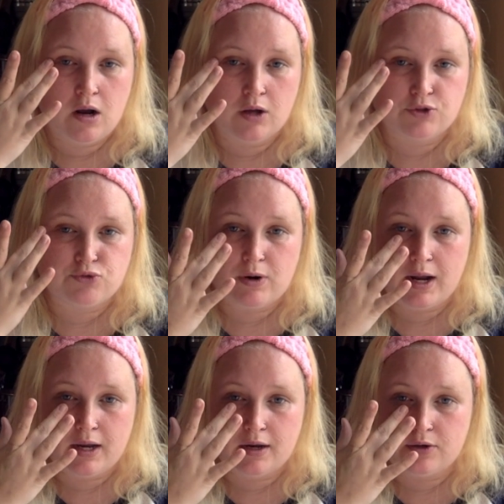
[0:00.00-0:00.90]

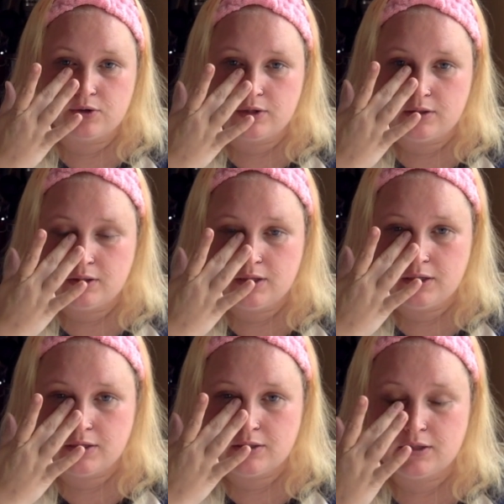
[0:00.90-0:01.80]
dry underneath
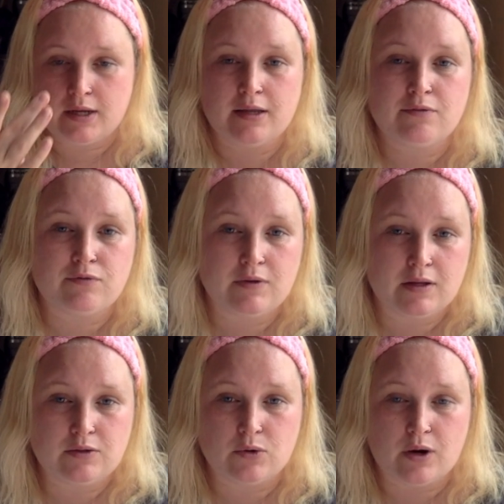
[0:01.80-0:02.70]
here. If
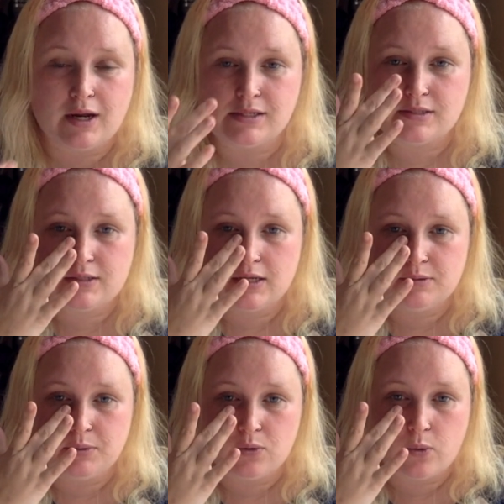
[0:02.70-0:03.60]
your eyes tend to
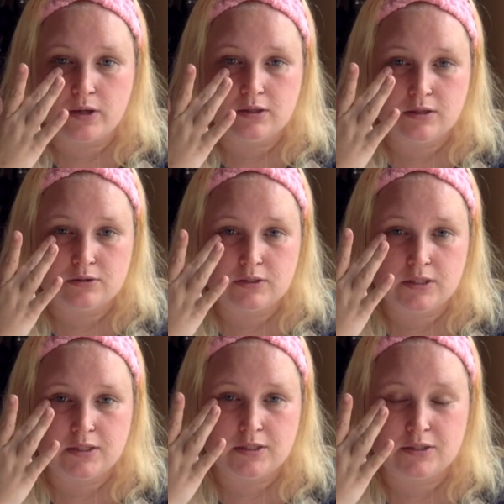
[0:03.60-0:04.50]
be oily underneath
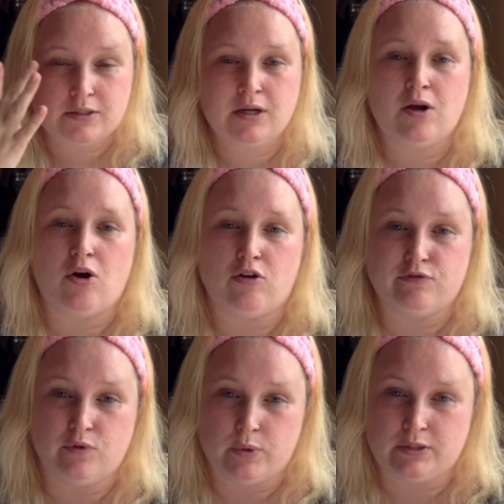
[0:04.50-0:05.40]
here,
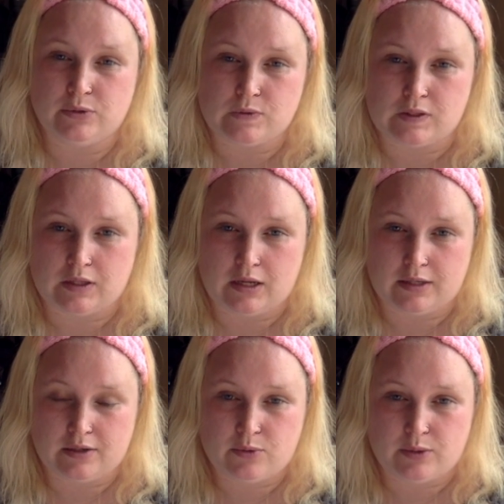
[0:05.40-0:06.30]
avoid using the
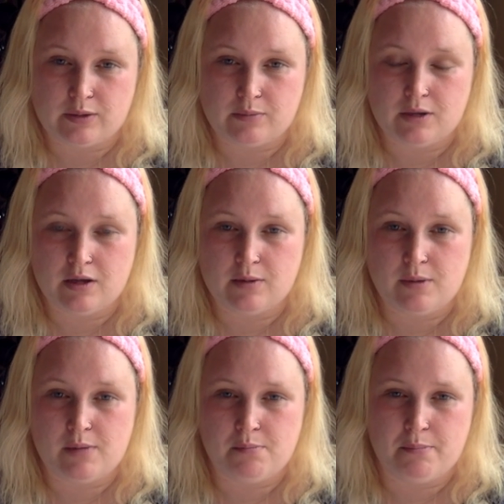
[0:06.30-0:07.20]
eye cream.
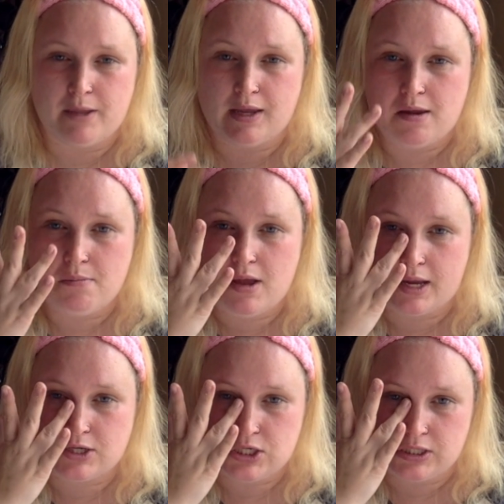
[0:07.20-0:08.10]
Uh, it may
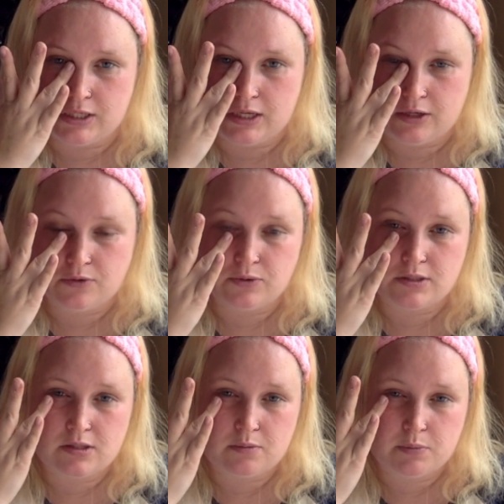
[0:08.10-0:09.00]
actually
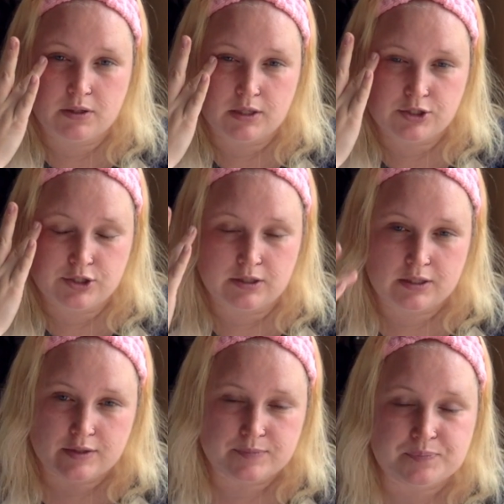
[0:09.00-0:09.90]
increase their production
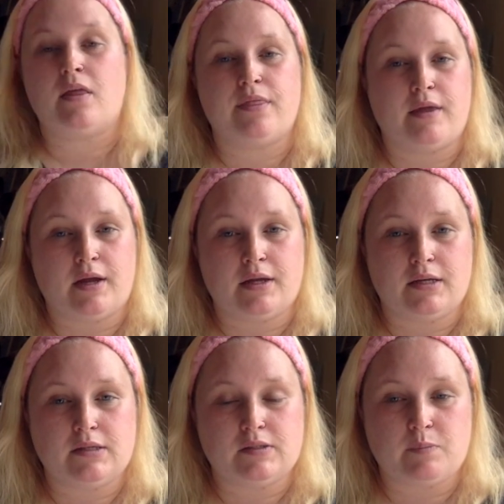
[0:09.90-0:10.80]
there. That
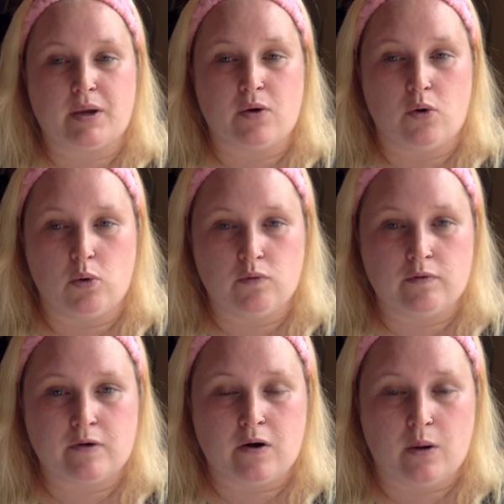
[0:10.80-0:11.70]
is my
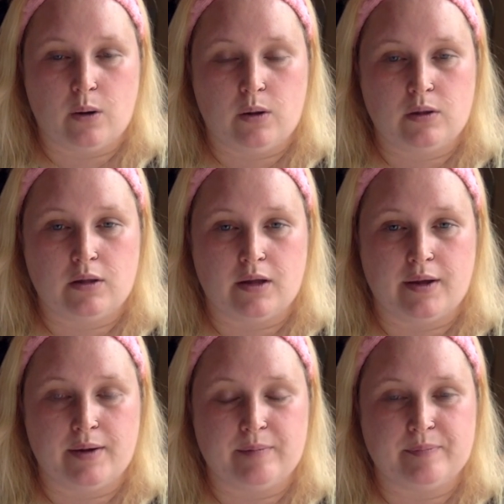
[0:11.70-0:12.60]
overall
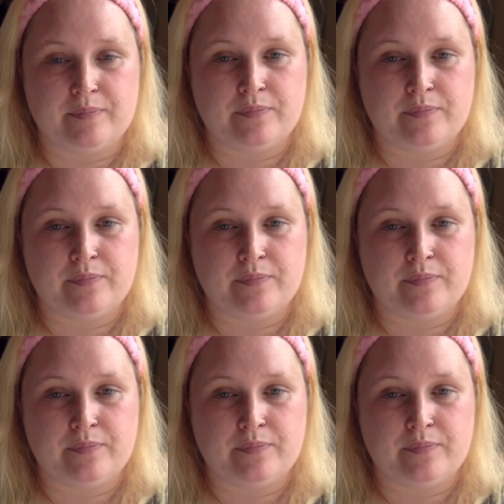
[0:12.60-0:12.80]
um,